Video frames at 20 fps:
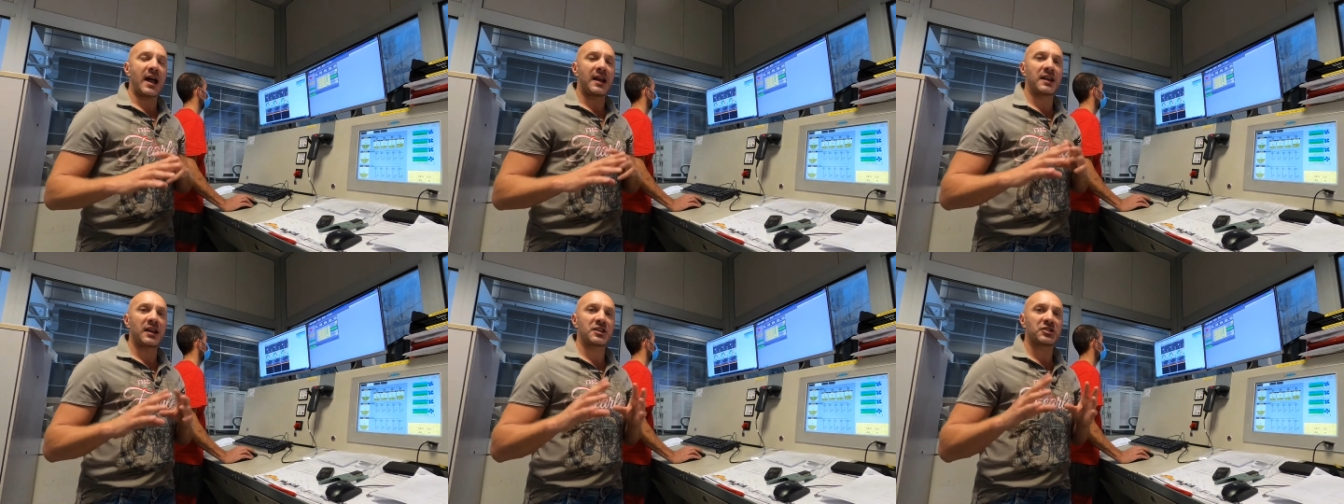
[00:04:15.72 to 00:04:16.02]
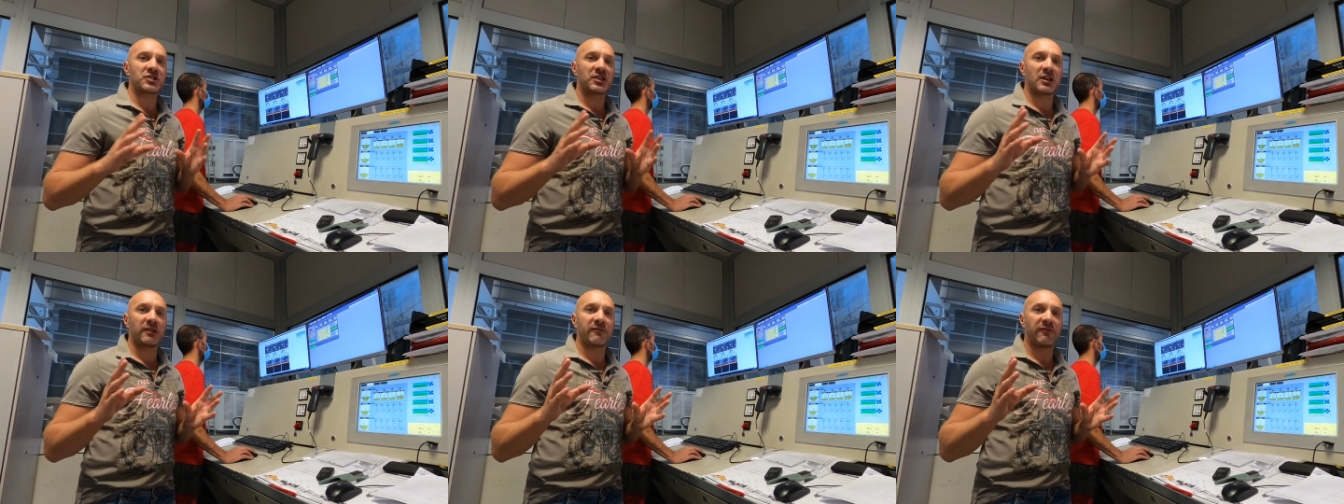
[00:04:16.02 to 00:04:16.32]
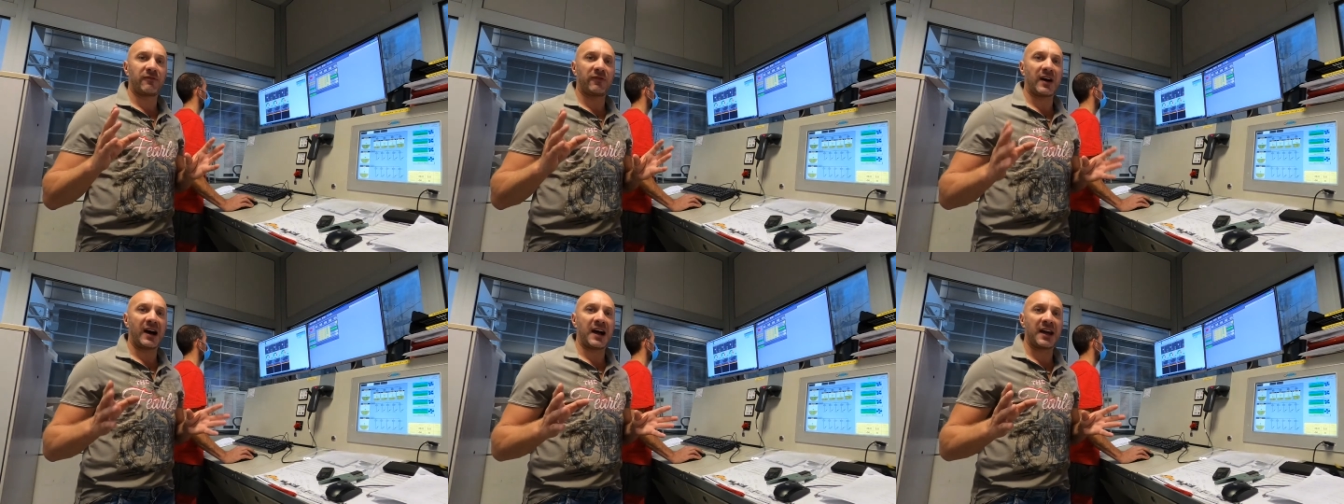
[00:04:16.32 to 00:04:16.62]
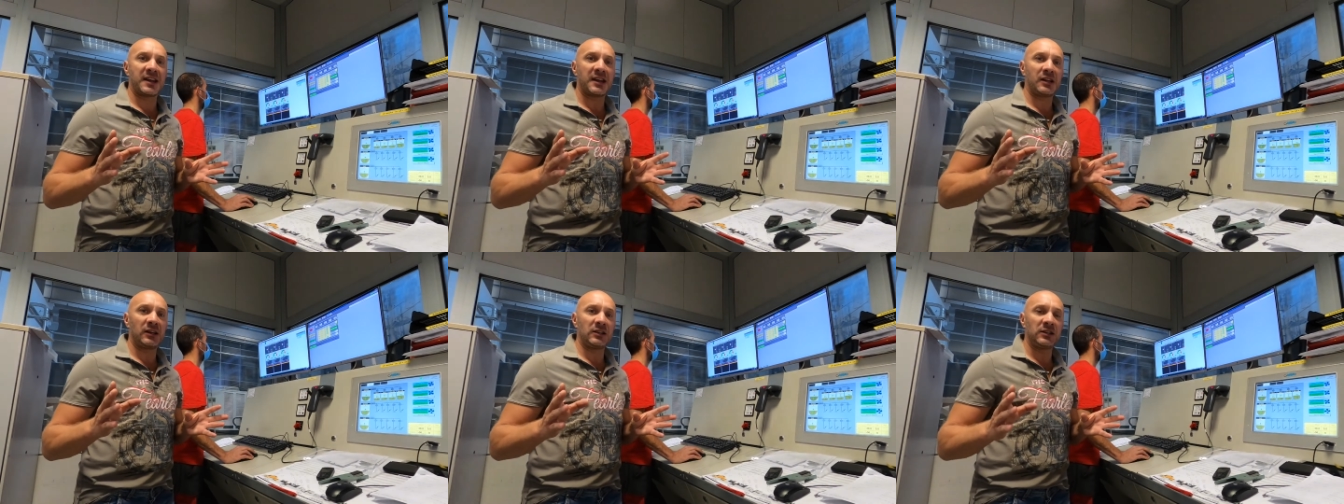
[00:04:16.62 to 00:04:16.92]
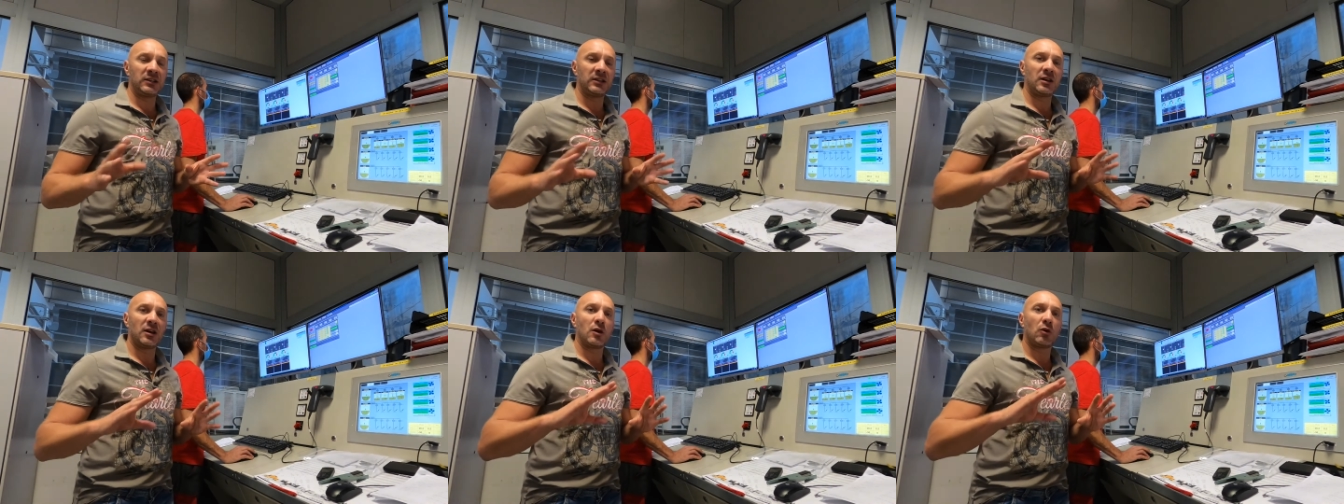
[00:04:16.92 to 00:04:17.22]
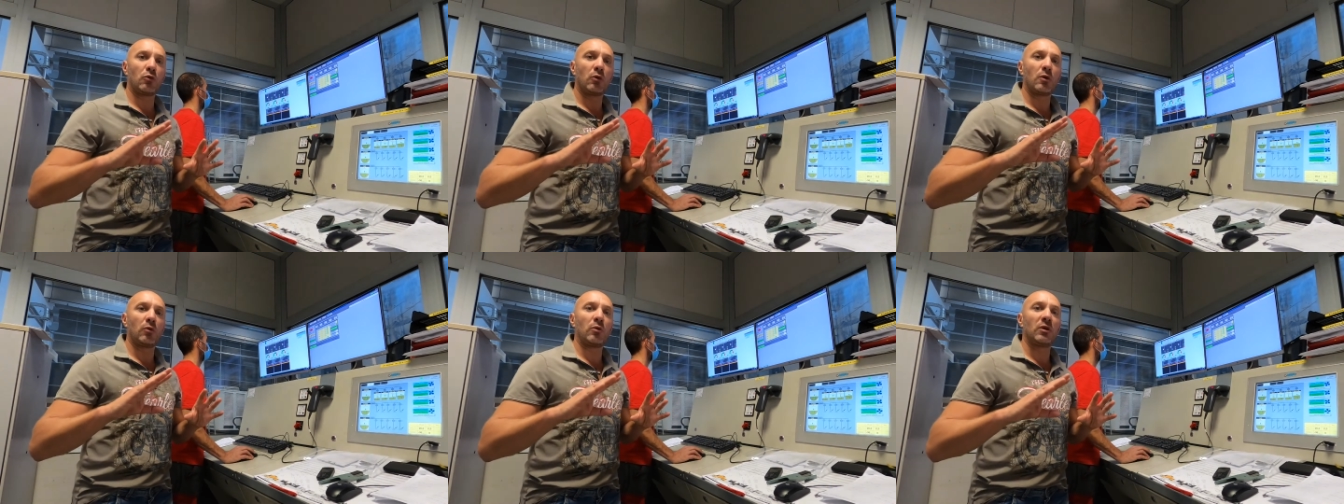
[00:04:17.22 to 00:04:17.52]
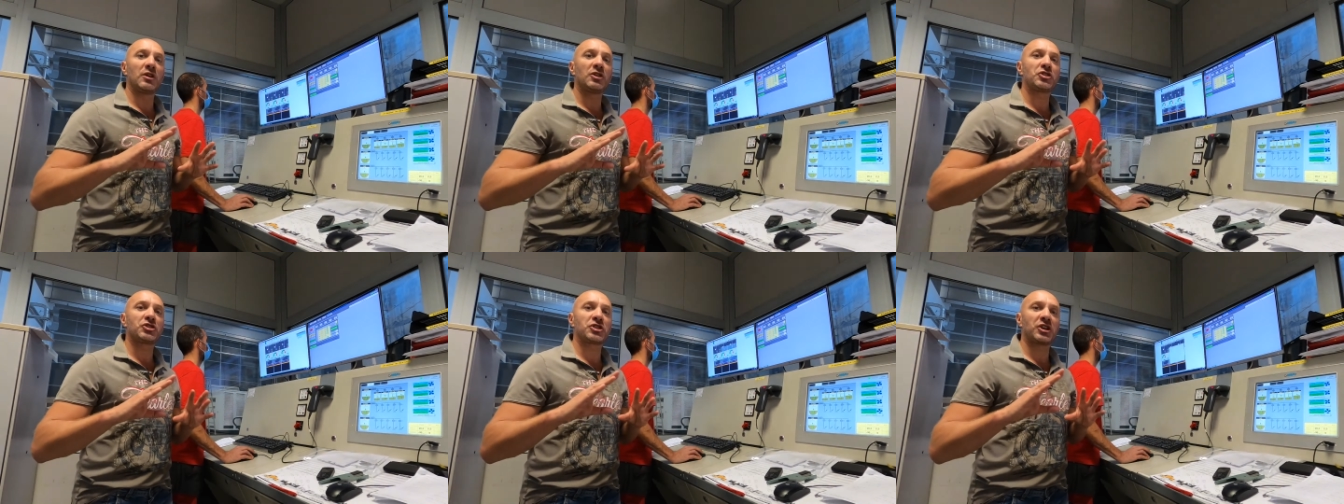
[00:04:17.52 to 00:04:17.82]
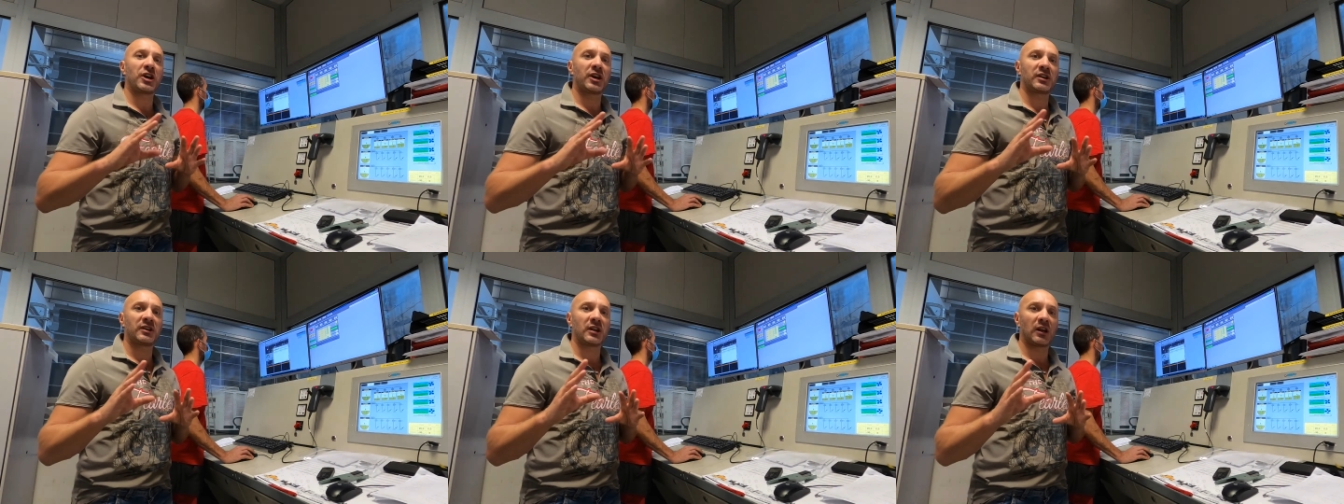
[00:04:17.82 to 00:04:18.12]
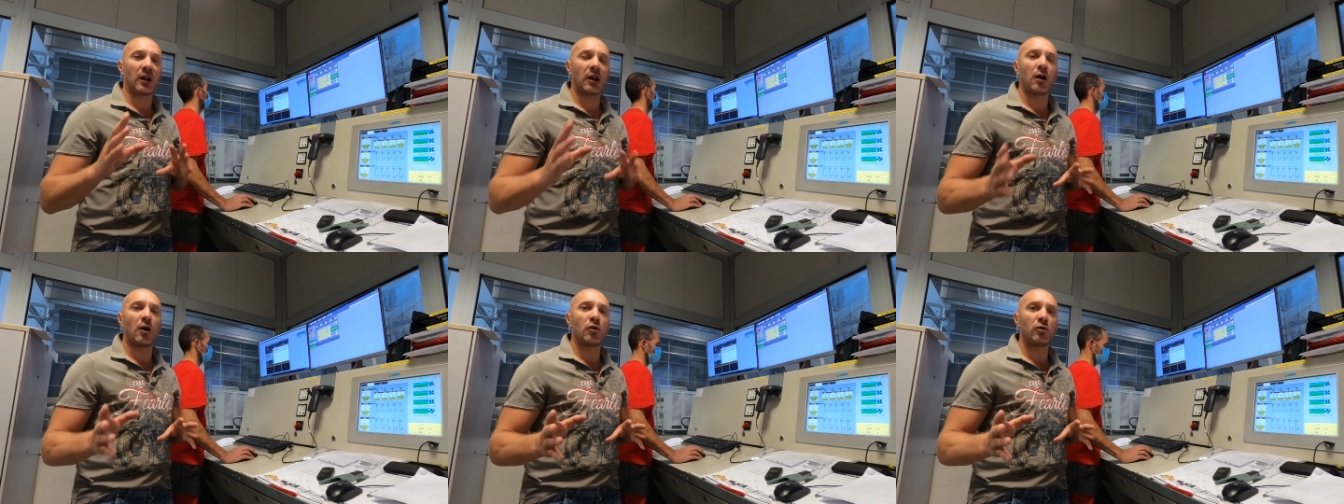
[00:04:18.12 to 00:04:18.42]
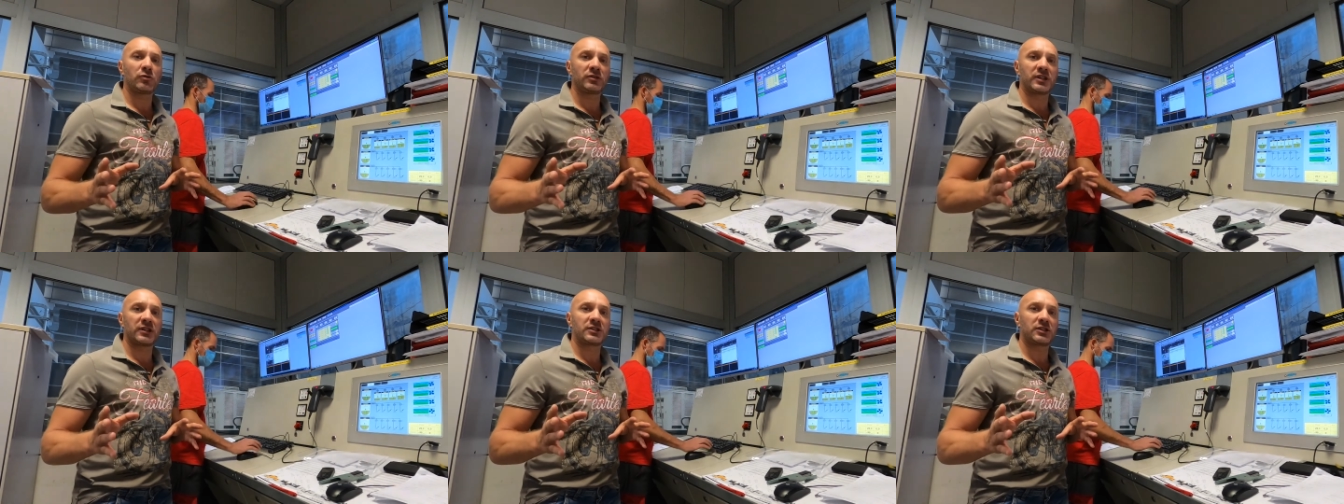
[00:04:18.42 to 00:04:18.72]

And as a final, we will share the load,